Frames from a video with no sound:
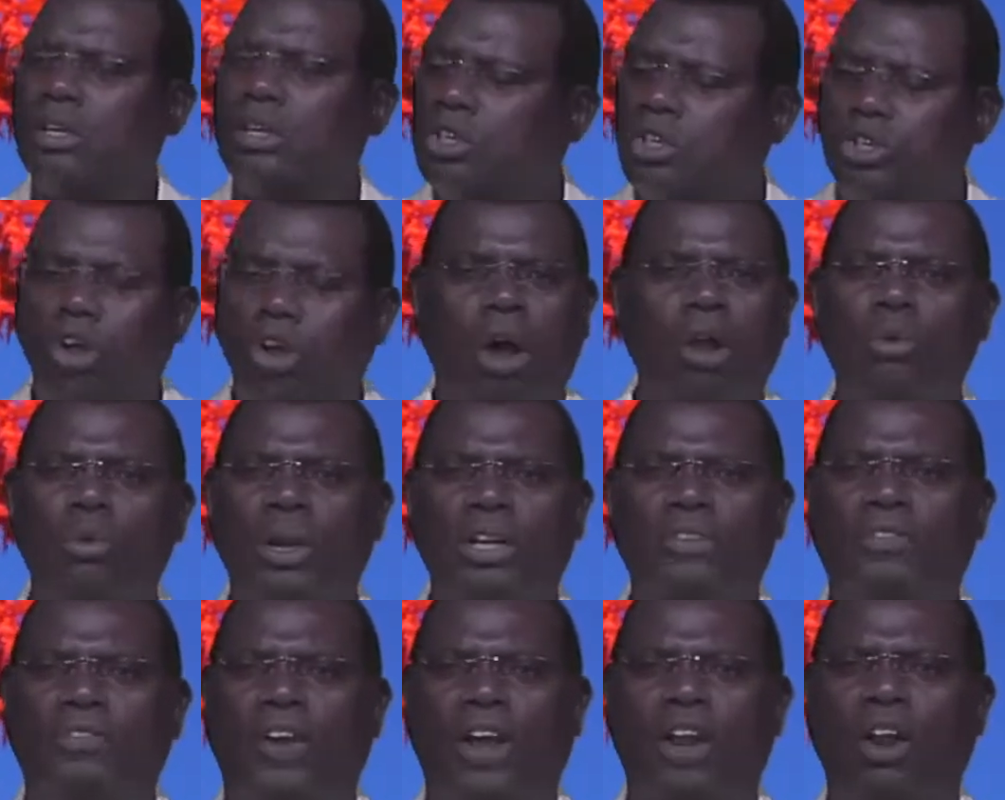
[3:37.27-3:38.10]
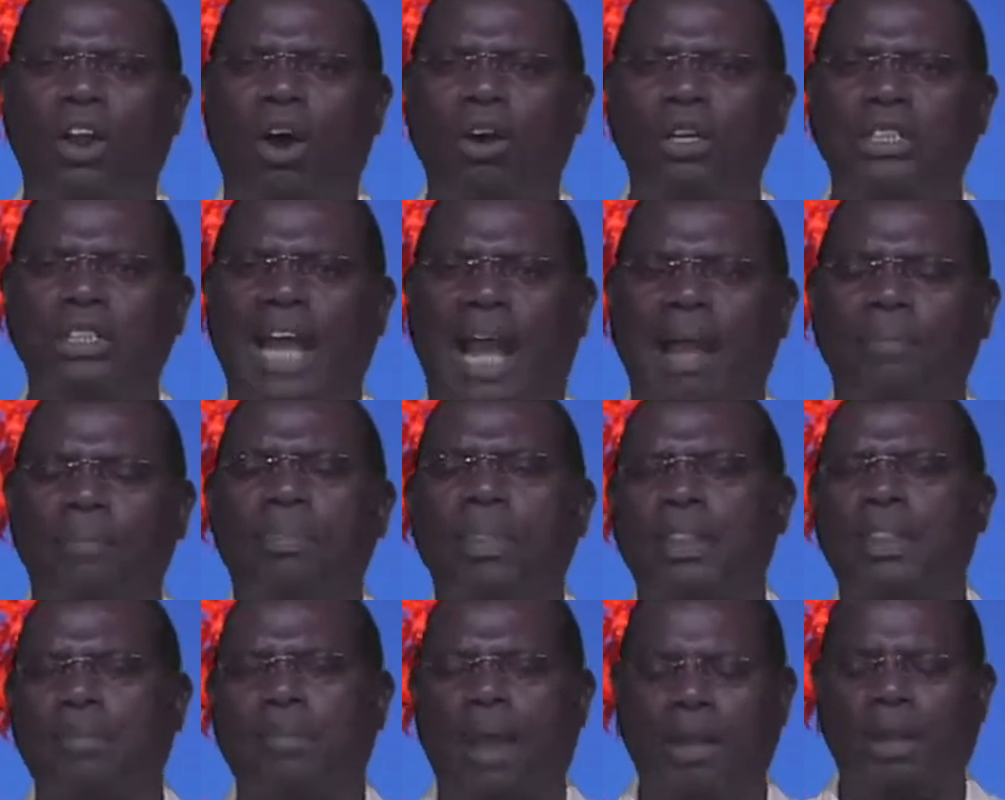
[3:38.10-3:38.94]
Don't wait for a long time.
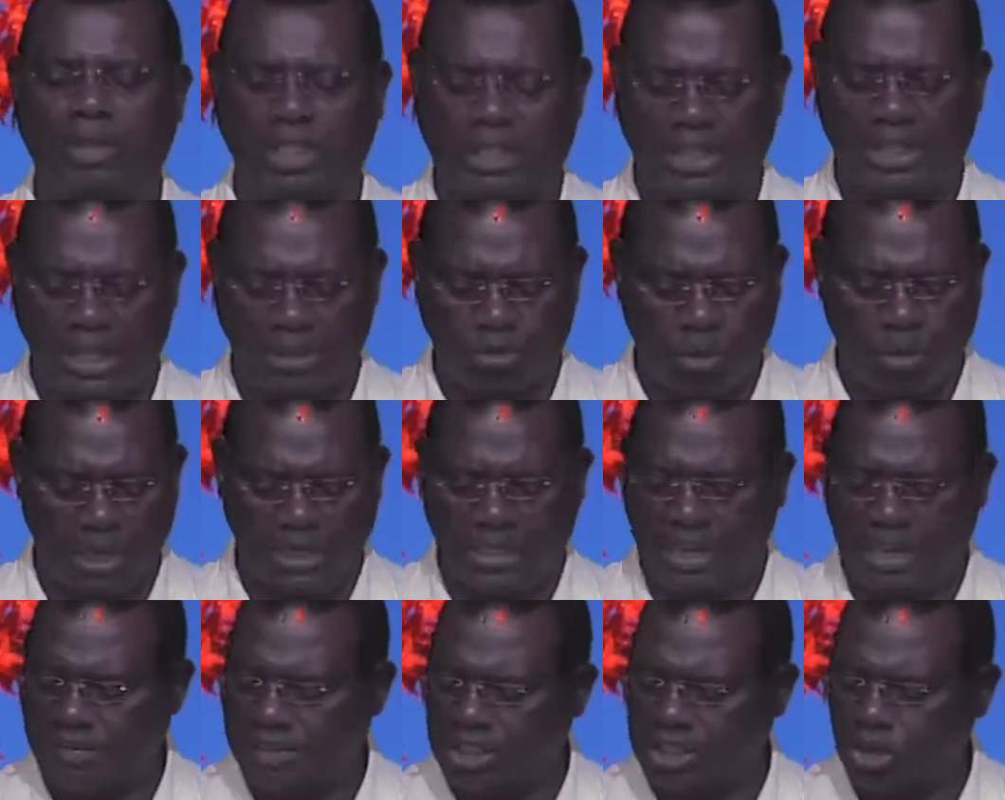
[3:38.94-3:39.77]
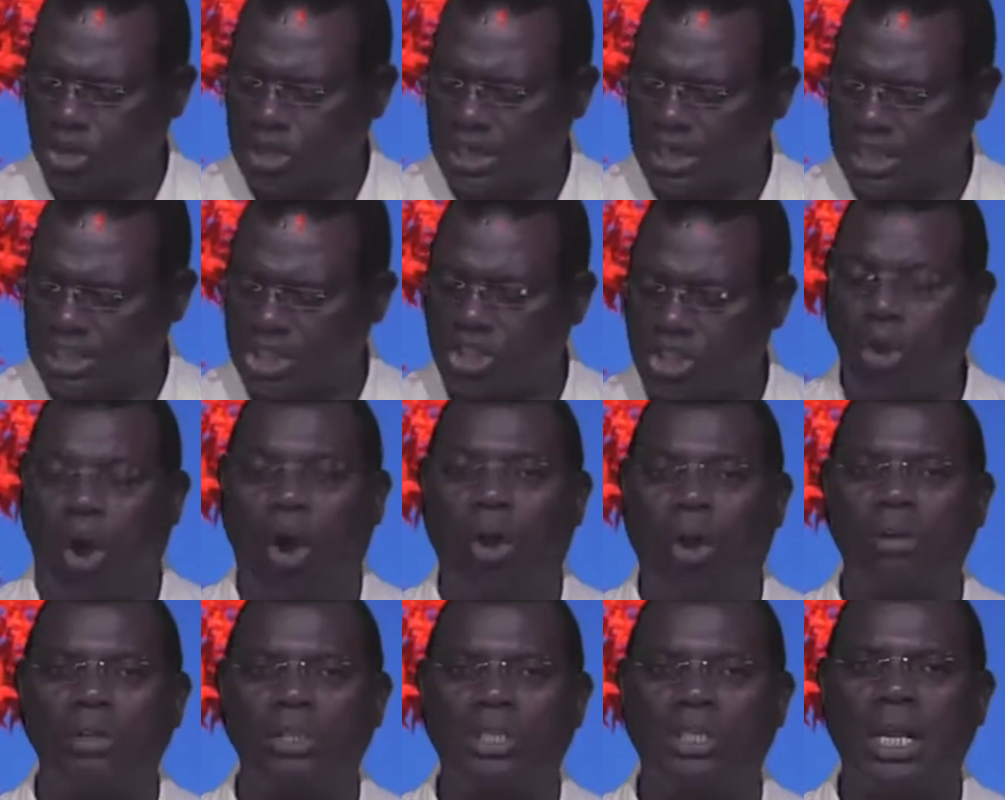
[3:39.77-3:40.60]
The Bible says when David took the
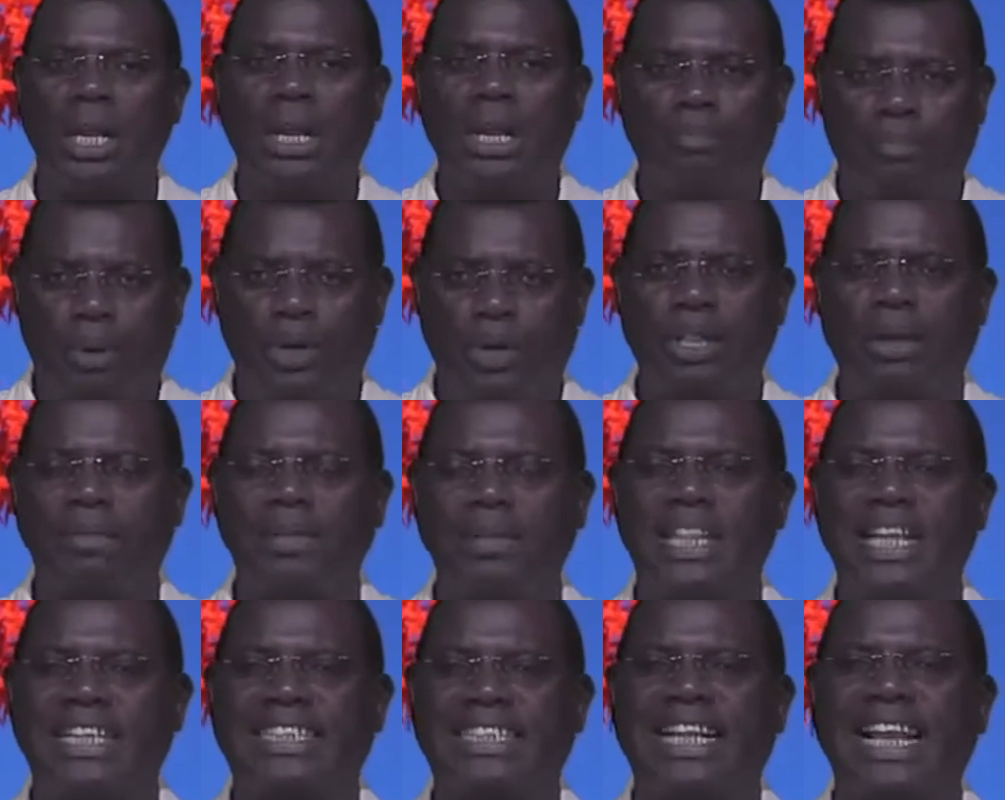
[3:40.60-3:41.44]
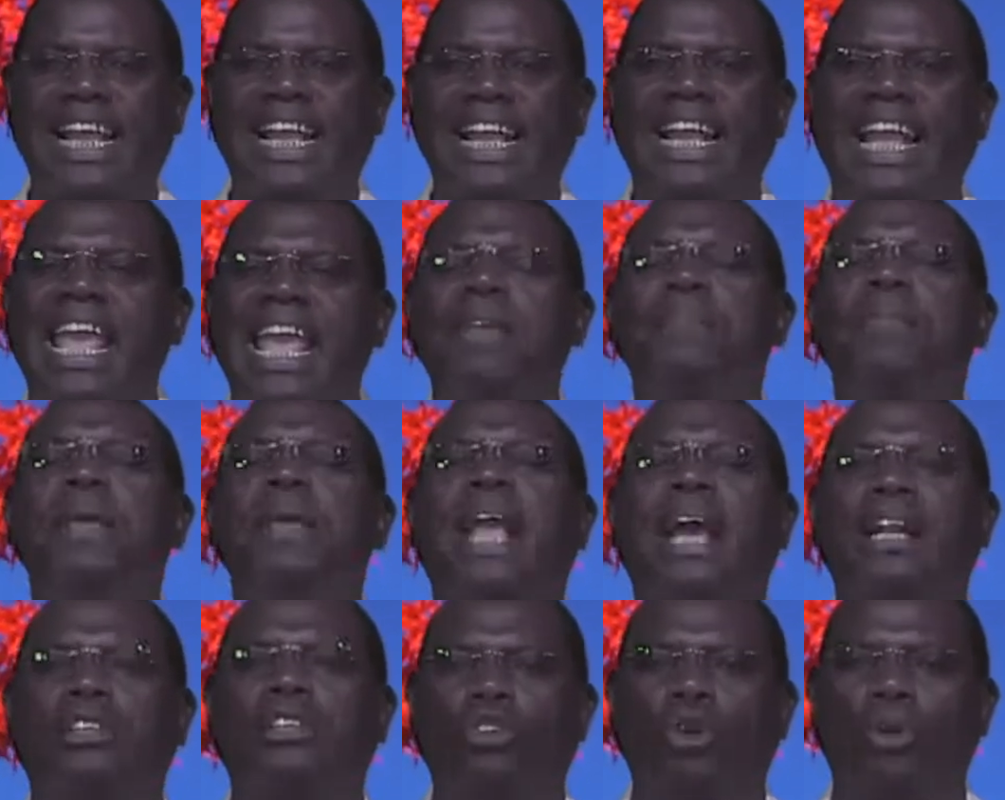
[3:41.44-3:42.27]
stones, put them in the sling, he
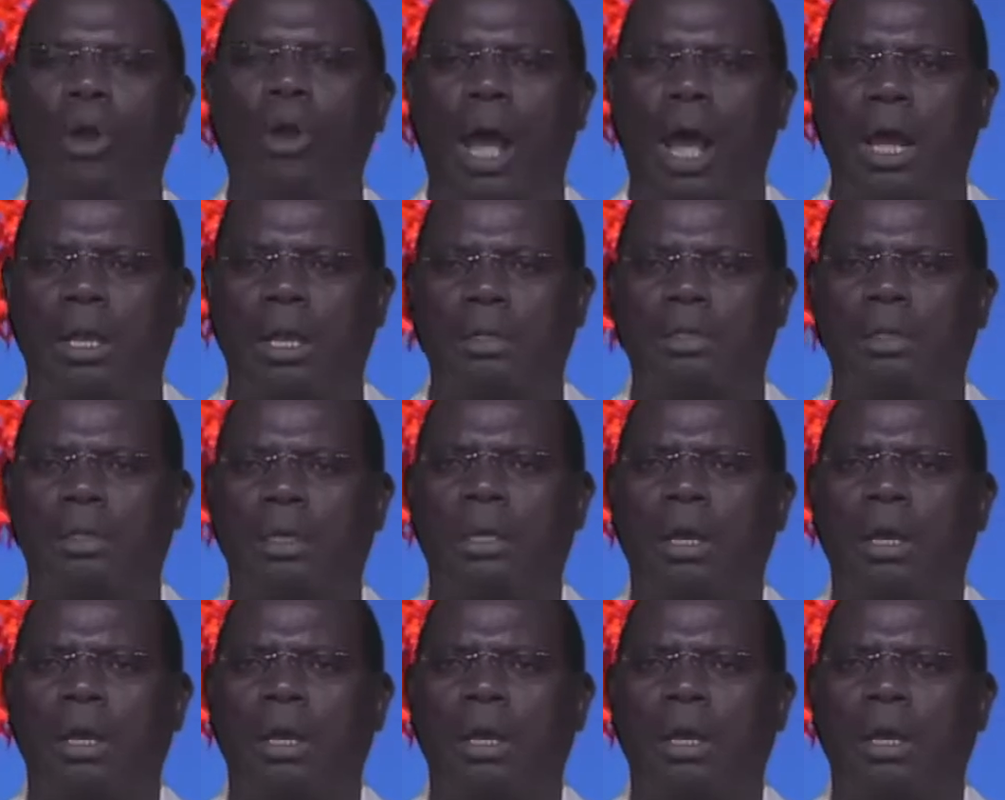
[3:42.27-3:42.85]
began to run.